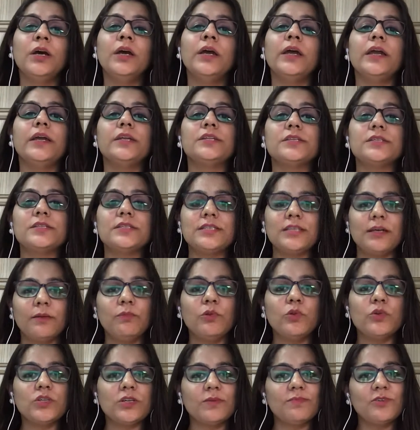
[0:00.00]
It is
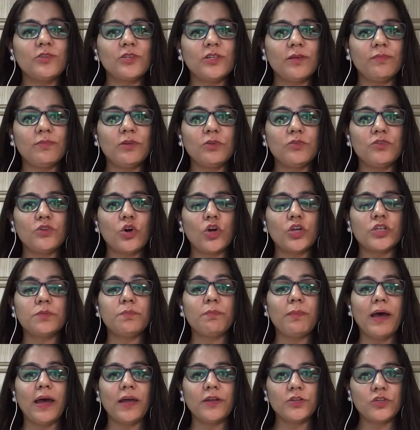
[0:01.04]

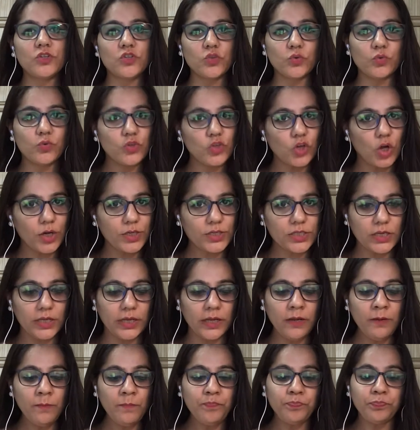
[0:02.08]

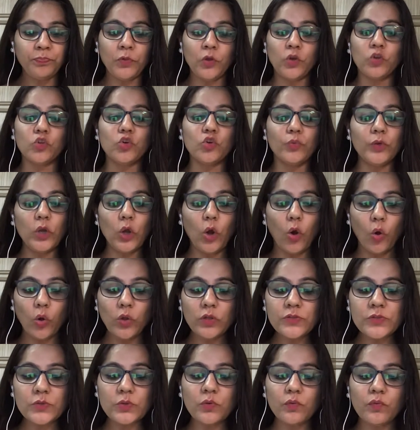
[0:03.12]
www.mad2.in. You will
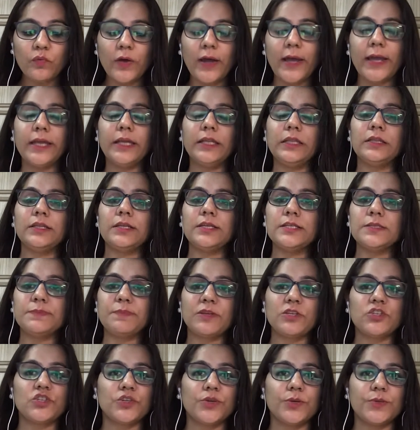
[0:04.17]
also find these
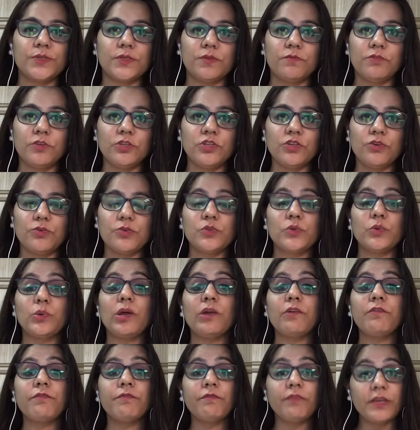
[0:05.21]
pictures and videos on
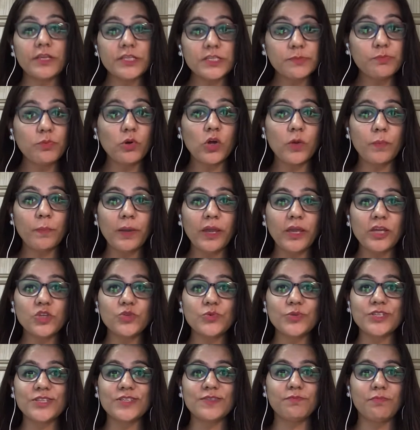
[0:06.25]
our Facebook page,
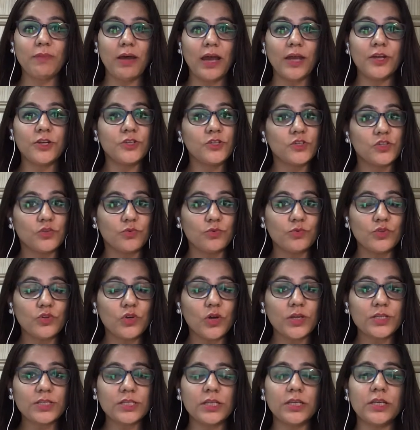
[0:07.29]
which is
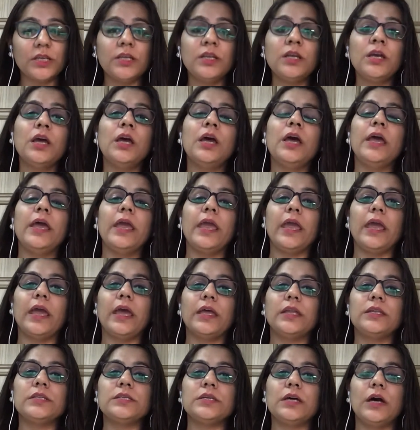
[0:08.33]
mad2.in,
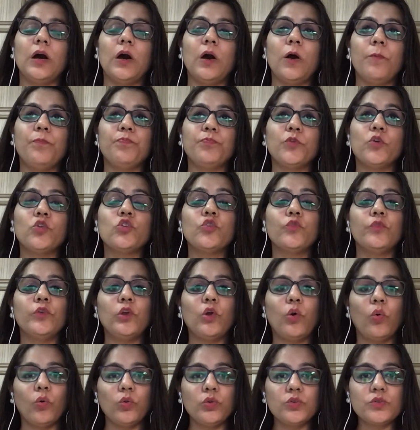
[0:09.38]
and you
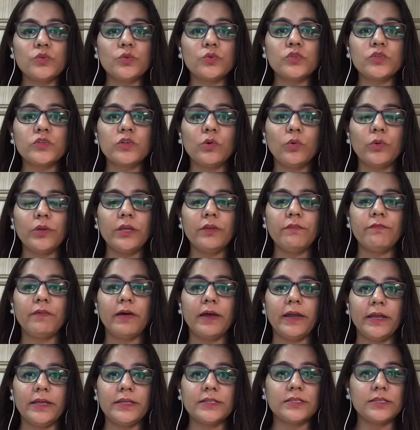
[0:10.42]
will also slowly
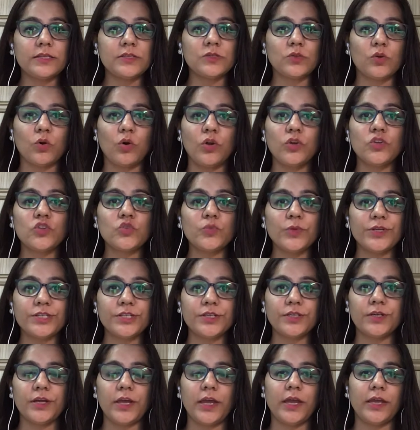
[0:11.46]
find this on
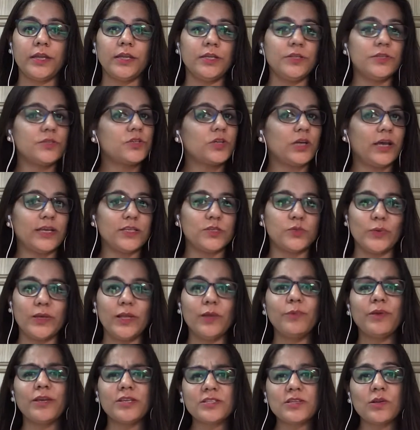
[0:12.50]
Twitter and Insta as well.
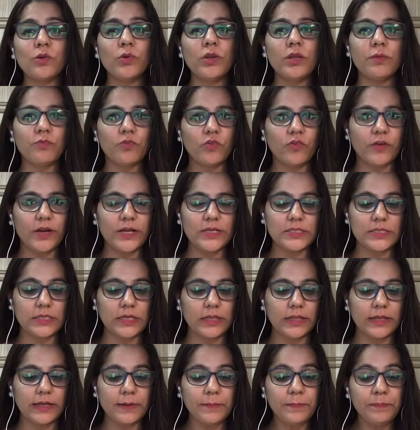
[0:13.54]
We are slowly
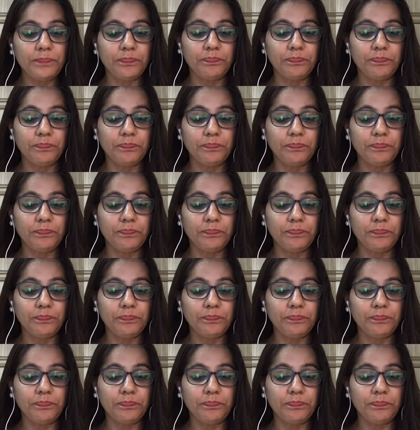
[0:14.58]
progressing there.